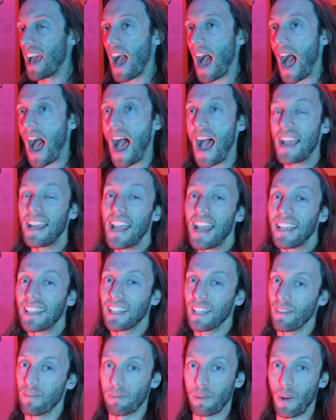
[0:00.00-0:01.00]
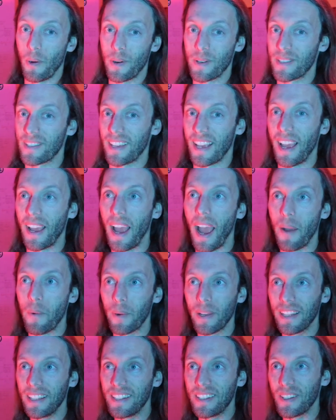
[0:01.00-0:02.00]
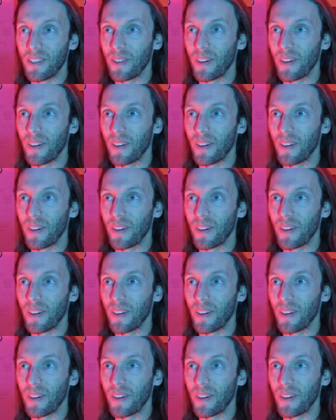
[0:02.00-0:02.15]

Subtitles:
I hate leaf blowers. I really do.